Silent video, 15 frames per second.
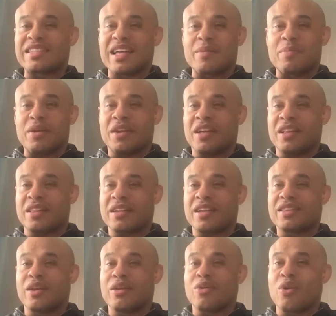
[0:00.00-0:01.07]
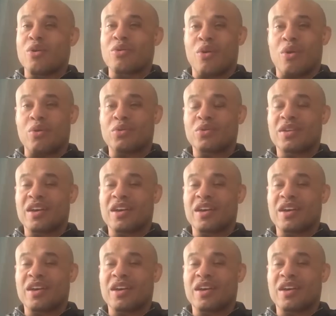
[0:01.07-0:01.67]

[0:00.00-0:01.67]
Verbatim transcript: like Beneil get the long road.